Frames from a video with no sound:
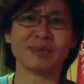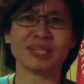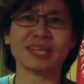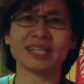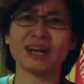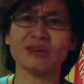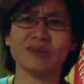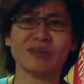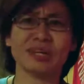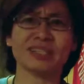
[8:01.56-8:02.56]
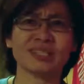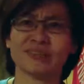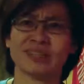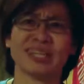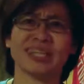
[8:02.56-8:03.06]
Pesta Tanglong and
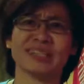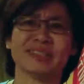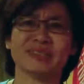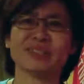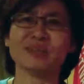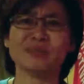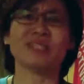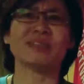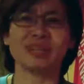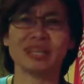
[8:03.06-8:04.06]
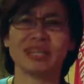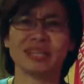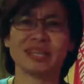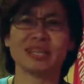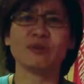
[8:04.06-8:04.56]
stuff like that. It's too much of that.
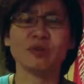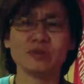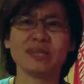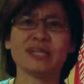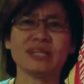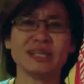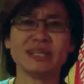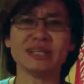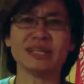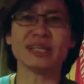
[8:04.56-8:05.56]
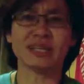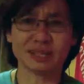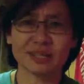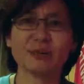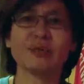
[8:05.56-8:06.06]
We really need
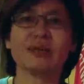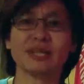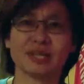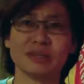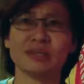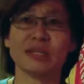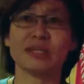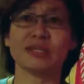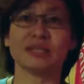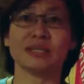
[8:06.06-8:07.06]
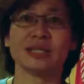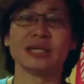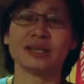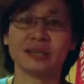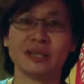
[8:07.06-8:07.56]
human rights education,
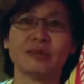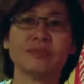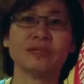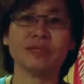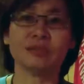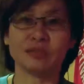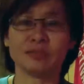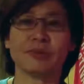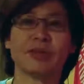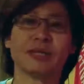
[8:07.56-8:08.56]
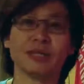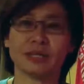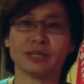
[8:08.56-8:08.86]
and the government needs to support it.